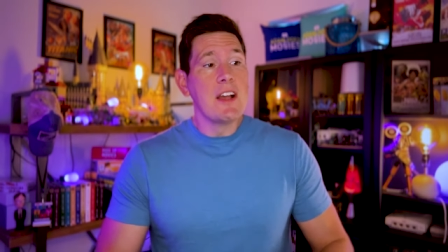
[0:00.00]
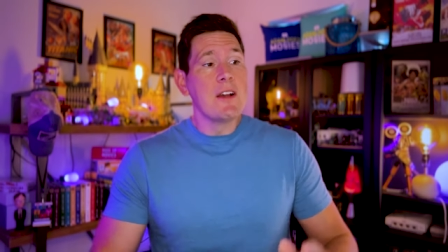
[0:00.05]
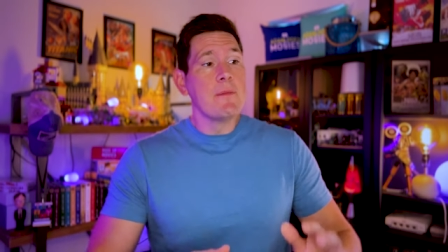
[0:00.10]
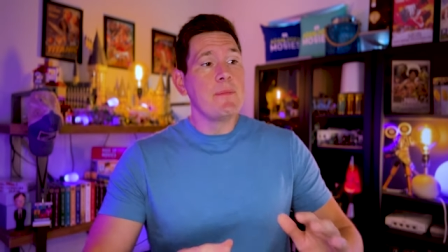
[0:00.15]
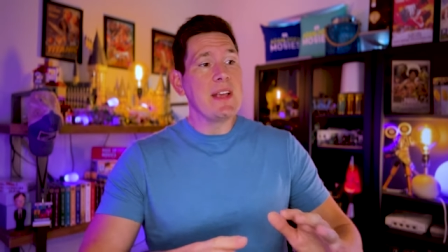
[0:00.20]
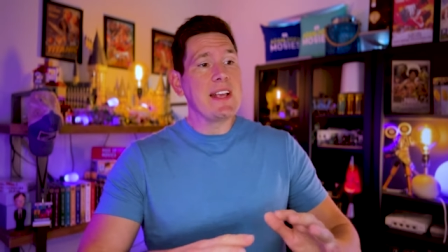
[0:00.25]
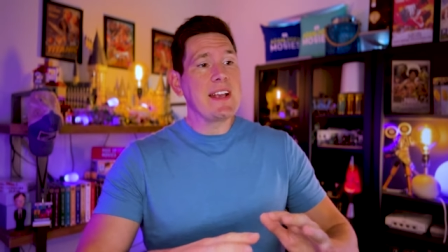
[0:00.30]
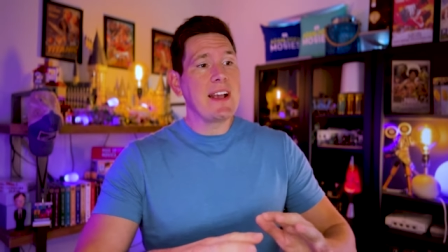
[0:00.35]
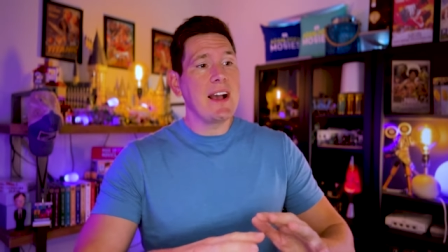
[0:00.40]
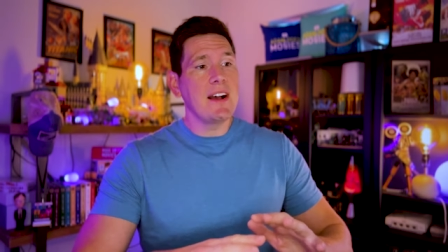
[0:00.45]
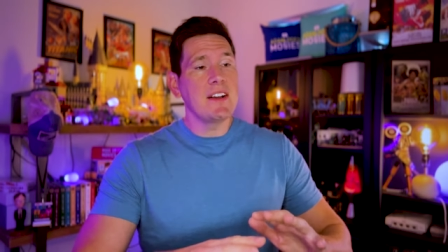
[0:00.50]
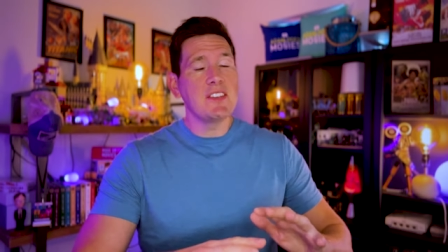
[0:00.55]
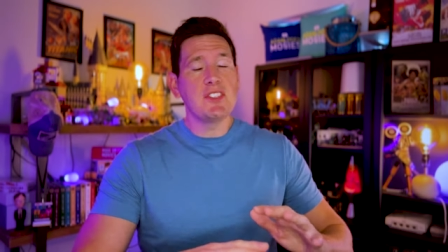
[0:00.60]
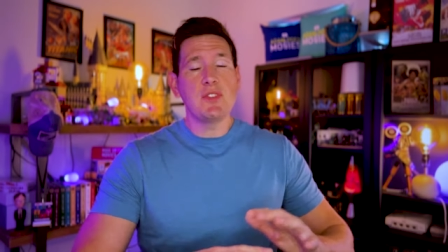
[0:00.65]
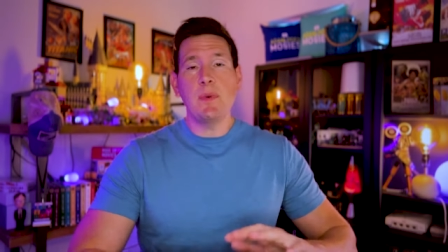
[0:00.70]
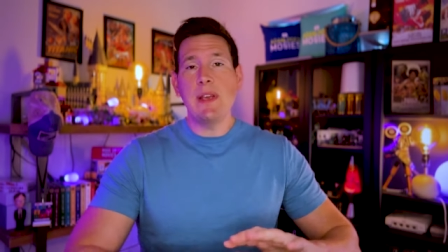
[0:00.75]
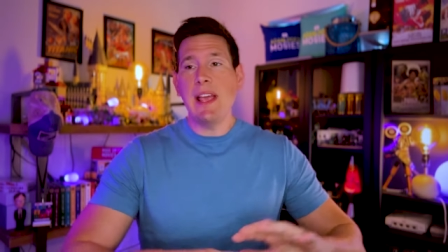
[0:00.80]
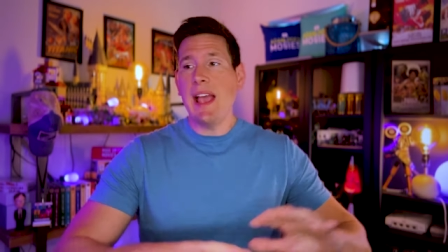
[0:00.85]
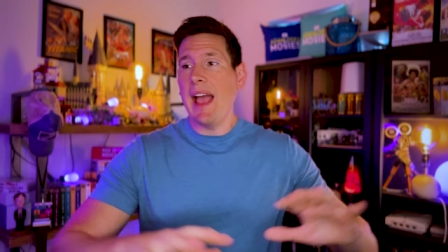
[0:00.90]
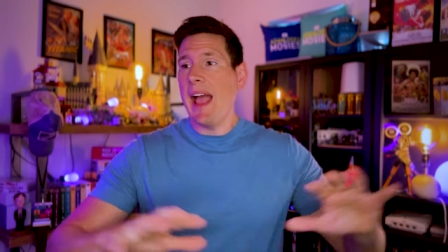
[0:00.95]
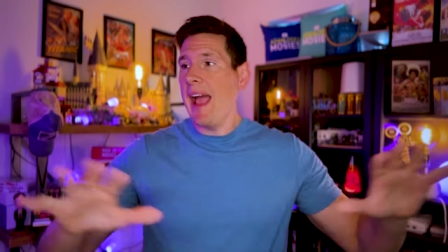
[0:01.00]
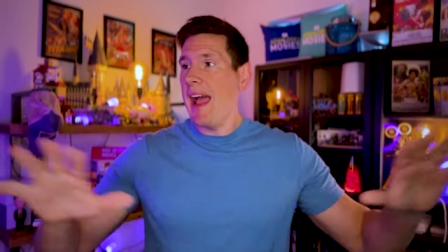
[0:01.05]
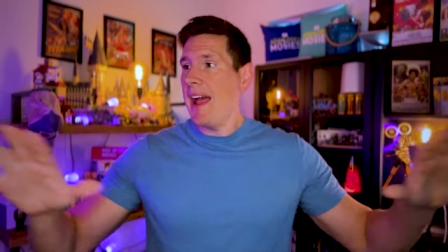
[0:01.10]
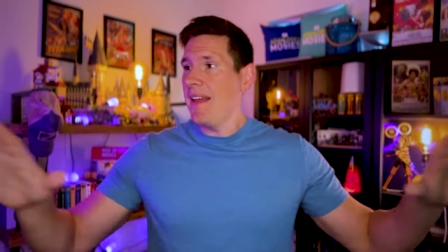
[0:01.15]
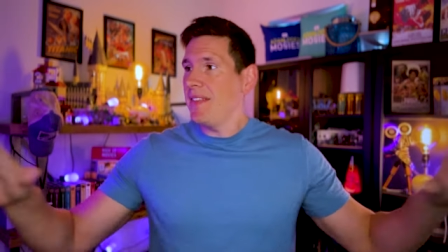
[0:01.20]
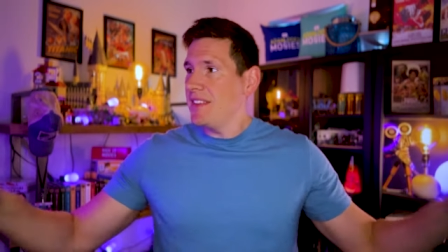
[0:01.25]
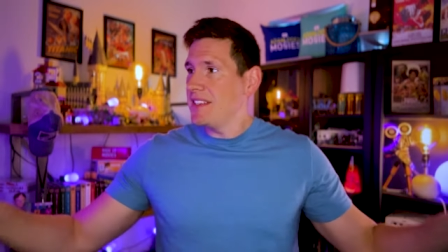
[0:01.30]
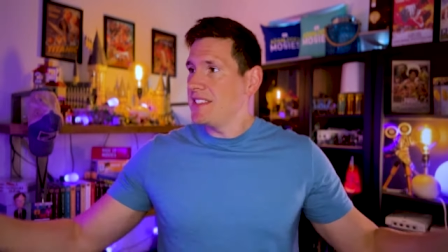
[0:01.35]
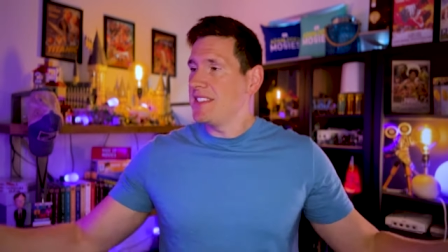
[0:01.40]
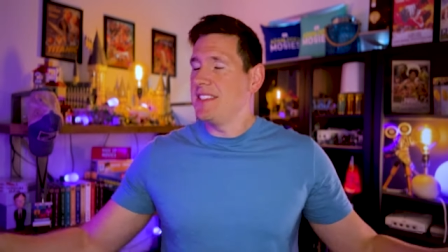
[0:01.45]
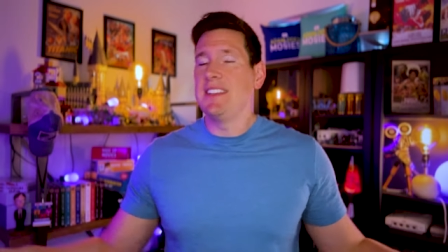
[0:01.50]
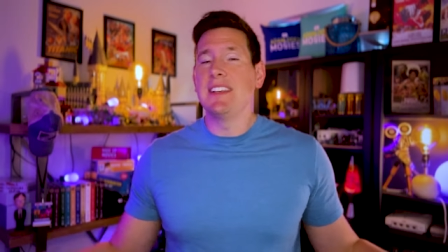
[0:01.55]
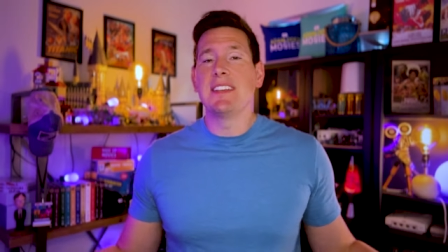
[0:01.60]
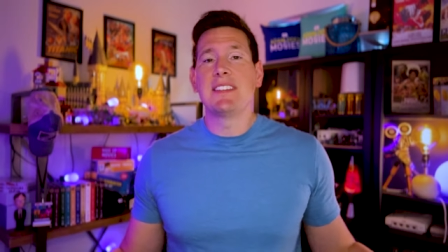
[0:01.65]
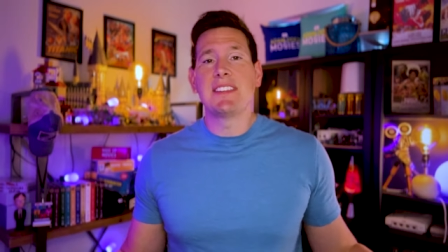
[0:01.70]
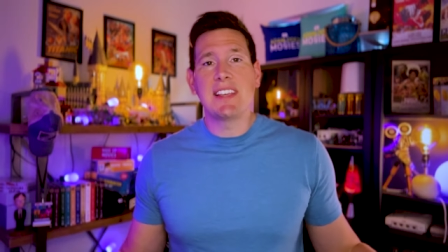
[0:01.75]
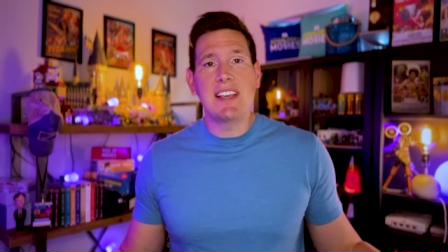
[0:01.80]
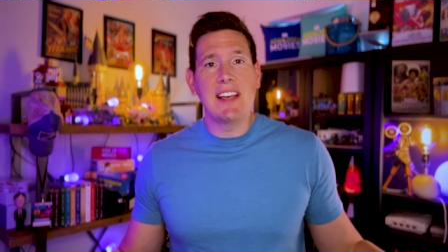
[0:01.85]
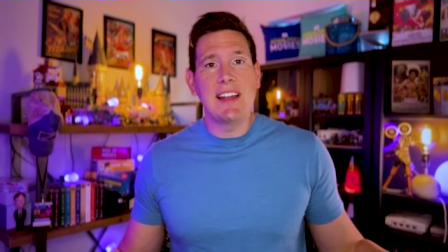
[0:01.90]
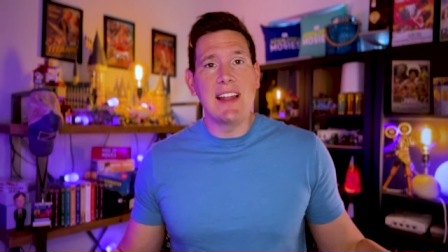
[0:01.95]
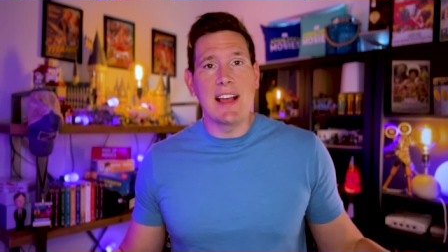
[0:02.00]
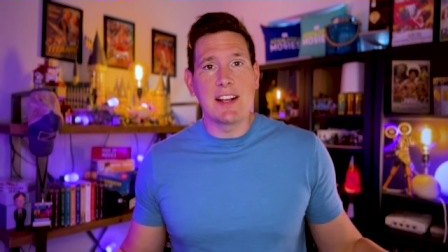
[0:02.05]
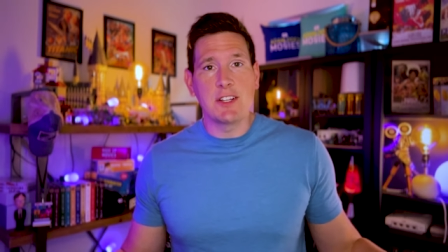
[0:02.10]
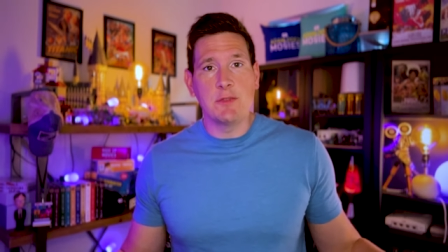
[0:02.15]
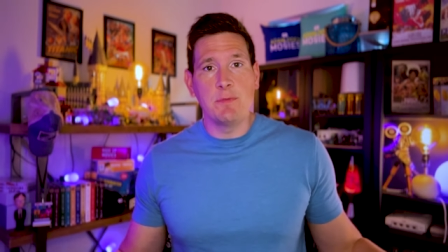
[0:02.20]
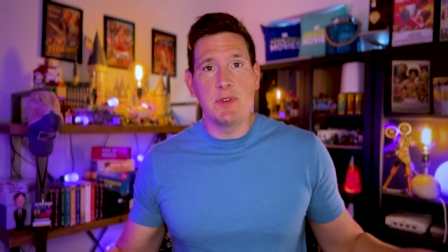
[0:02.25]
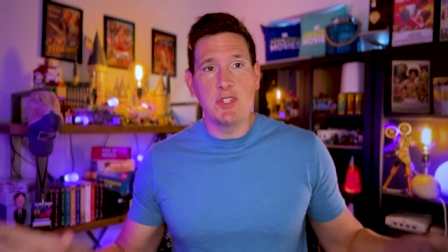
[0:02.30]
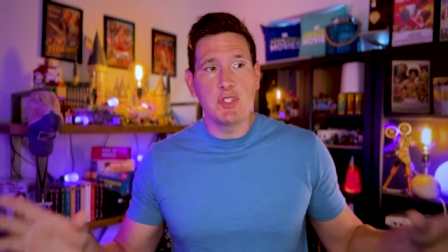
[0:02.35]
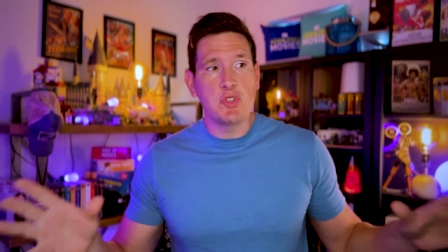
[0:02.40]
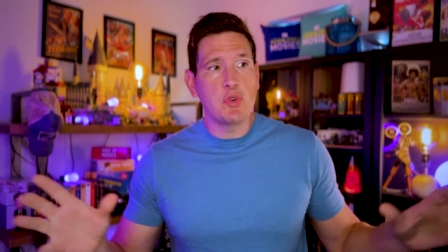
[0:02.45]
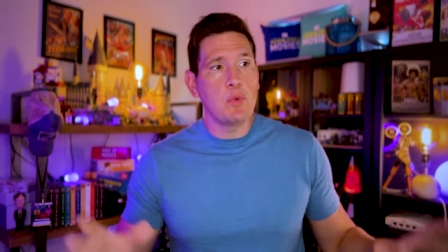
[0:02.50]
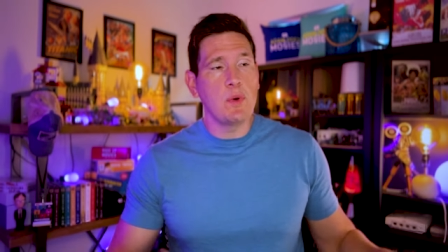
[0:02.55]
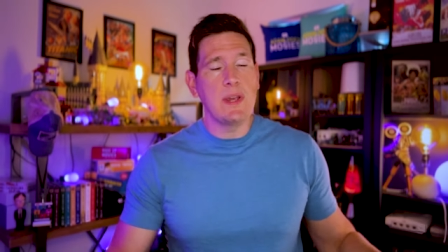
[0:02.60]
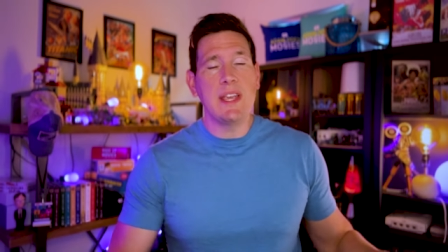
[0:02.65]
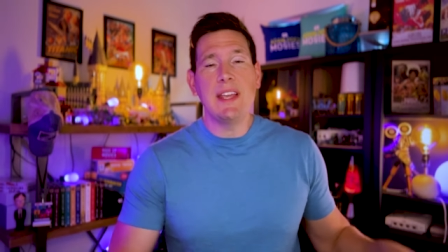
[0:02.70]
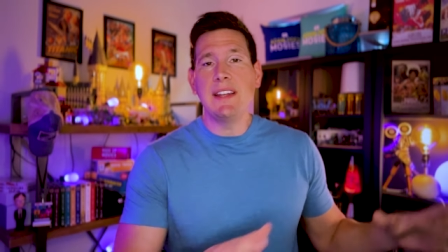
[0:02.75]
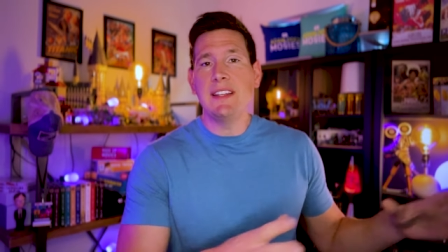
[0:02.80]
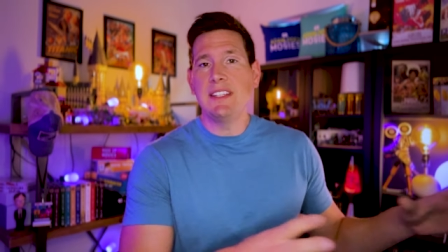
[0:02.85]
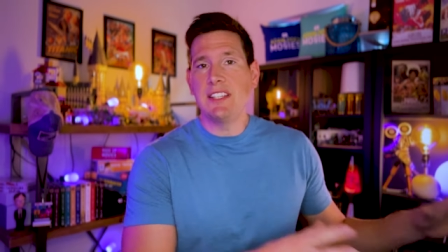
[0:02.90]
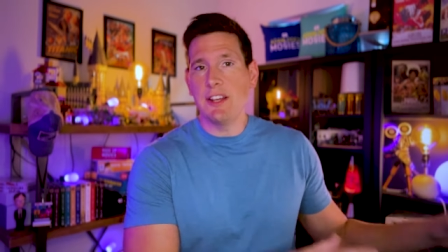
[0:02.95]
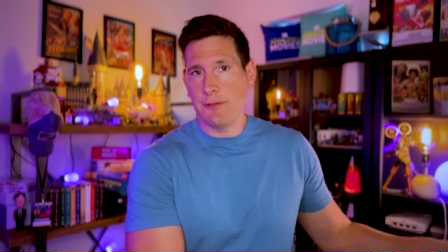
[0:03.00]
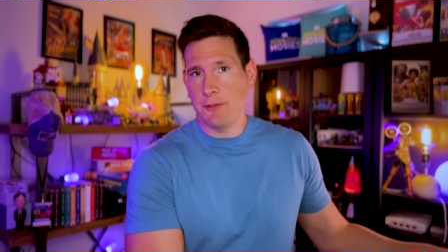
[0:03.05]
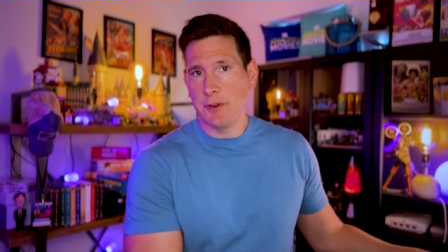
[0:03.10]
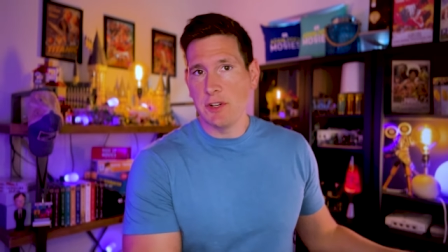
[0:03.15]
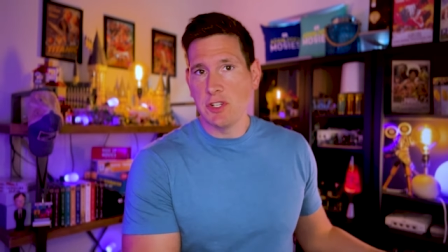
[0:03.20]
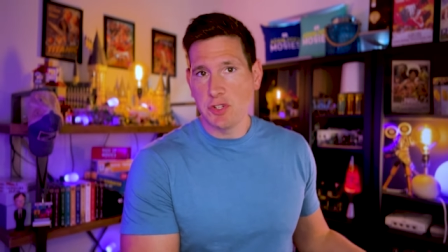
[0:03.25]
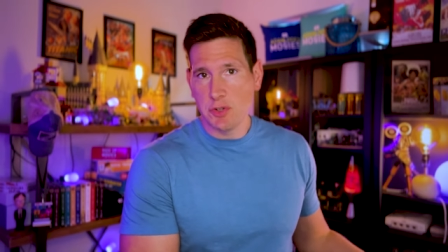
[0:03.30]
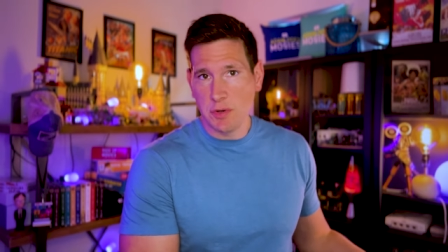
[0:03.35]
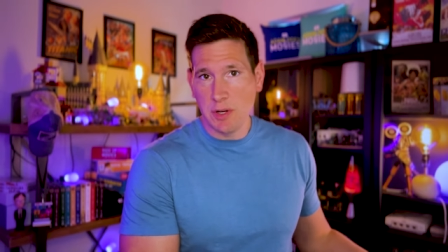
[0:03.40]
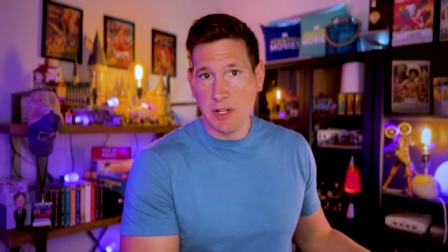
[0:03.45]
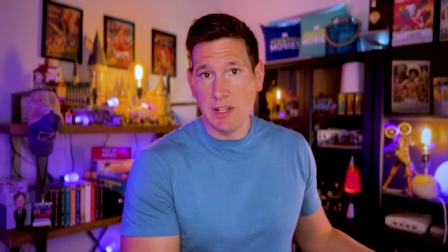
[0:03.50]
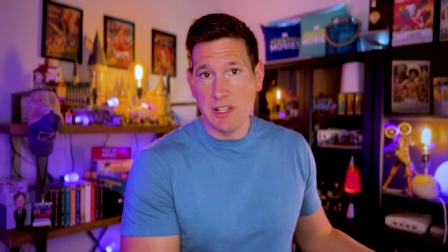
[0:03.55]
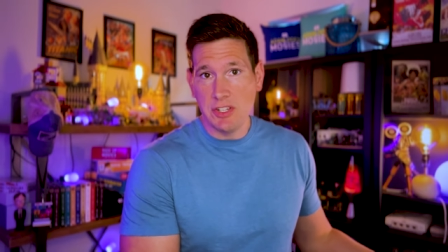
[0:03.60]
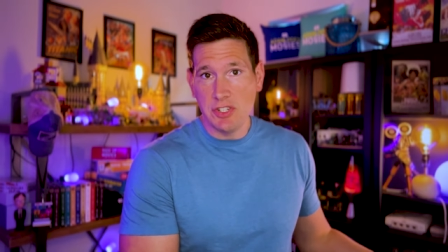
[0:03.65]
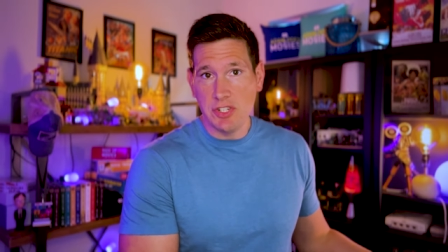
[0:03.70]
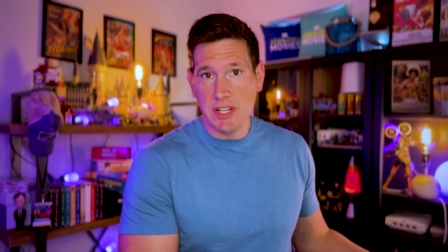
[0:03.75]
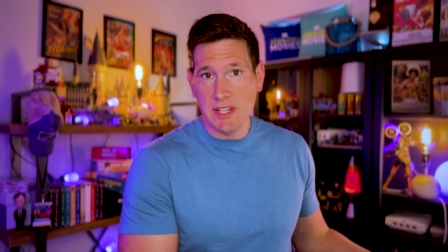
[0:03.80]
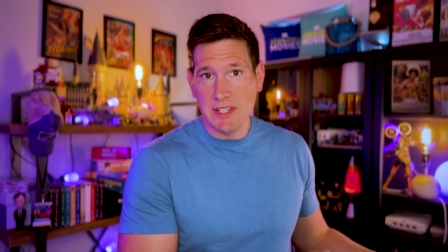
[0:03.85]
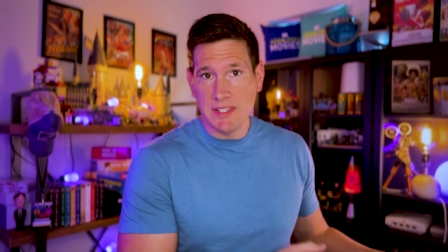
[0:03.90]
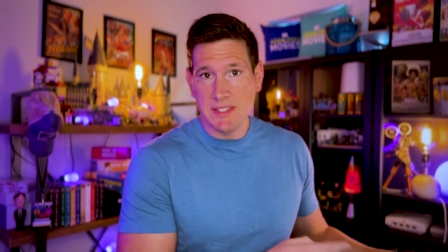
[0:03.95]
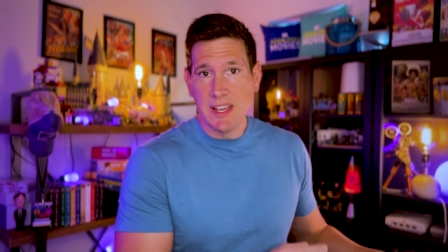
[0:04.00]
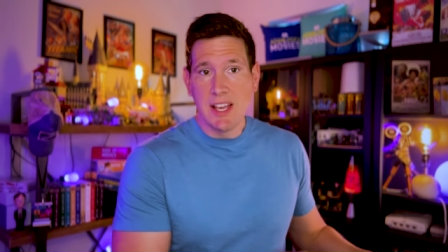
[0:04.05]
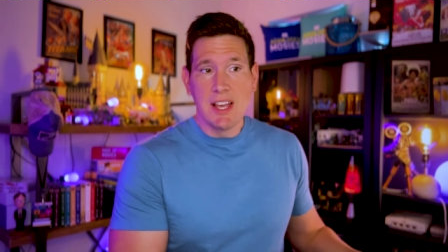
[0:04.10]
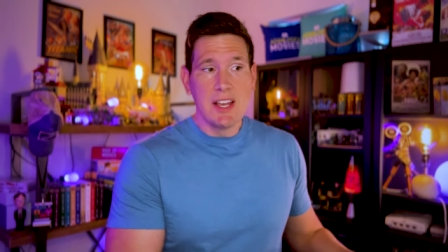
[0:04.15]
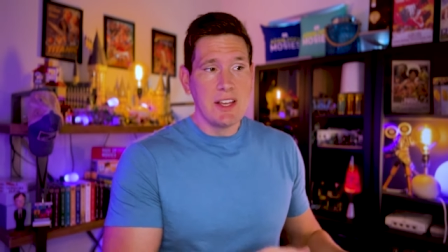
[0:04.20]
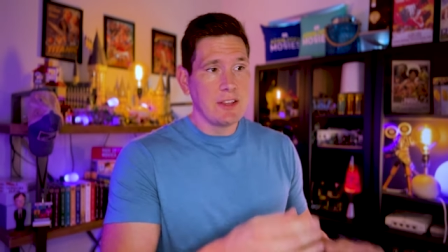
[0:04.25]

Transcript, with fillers: because we had this disconnect between different trilogies.